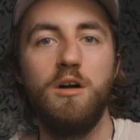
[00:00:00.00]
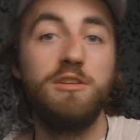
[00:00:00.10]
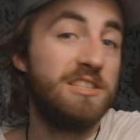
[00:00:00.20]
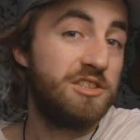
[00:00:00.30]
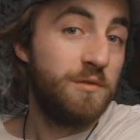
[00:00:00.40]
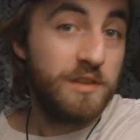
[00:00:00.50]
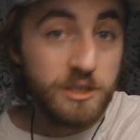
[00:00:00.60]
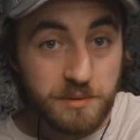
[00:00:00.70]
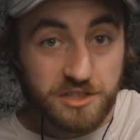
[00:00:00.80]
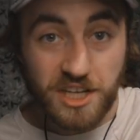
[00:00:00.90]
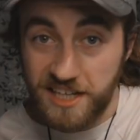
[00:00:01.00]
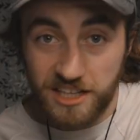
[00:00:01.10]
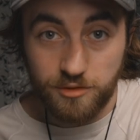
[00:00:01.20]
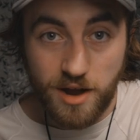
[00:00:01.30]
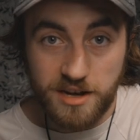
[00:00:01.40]
Okay, so for this
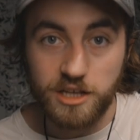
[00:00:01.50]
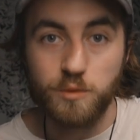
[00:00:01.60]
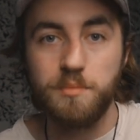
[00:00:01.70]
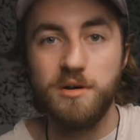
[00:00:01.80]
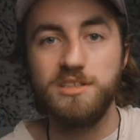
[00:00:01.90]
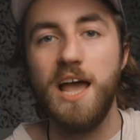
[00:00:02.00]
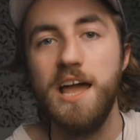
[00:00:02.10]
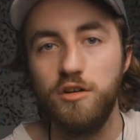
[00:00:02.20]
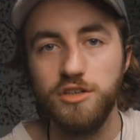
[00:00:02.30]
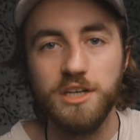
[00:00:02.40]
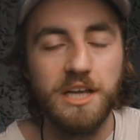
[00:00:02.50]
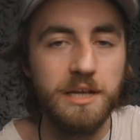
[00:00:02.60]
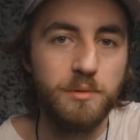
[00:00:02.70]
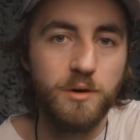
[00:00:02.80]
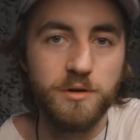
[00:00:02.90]
particular edit, you wanna press N on your
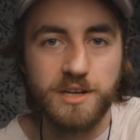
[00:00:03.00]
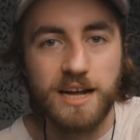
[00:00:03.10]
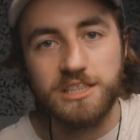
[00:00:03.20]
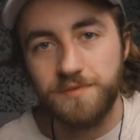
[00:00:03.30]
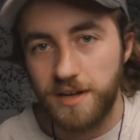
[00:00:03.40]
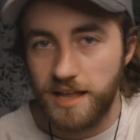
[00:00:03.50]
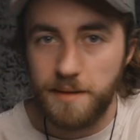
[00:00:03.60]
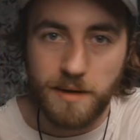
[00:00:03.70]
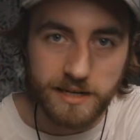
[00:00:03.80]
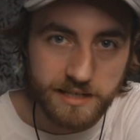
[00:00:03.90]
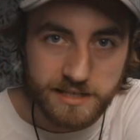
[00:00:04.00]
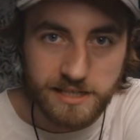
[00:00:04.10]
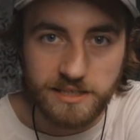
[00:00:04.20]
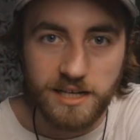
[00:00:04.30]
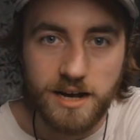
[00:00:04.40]
keyboard and activate that
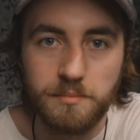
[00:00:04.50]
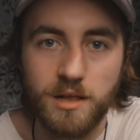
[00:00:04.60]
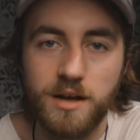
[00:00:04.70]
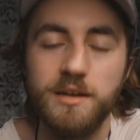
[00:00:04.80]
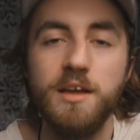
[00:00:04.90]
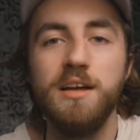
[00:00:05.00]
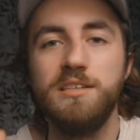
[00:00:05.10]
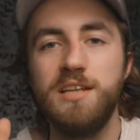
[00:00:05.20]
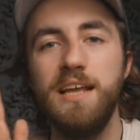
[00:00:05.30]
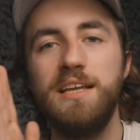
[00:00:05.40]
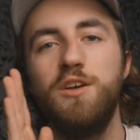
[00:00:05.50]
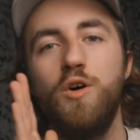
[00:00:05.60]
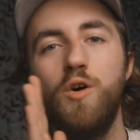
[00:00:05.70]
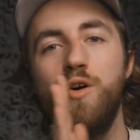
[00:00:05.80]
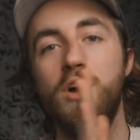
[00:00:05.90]
magnetic timeline. Take
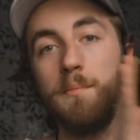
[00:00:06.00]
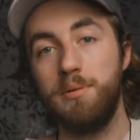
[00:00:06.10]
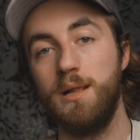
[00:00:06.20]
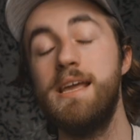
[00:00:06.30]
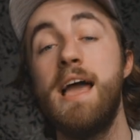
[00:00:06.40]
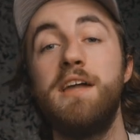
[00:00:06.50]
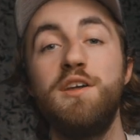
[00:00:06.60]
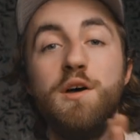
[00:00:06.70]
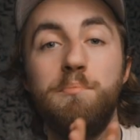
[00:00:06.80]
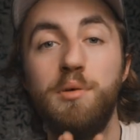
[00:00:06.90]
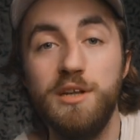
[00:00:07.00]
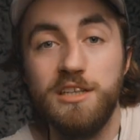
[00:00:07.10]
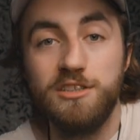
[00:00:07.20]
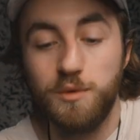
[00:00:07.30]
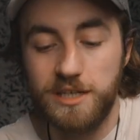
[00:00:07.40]
your playhead and put
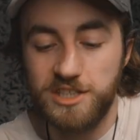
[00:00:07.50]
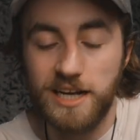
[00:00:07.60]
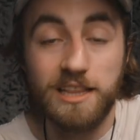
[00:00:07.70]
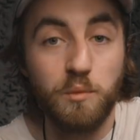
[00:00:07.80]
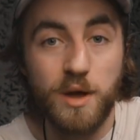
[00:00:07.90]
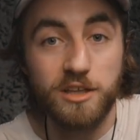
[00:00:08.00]
it to exactly where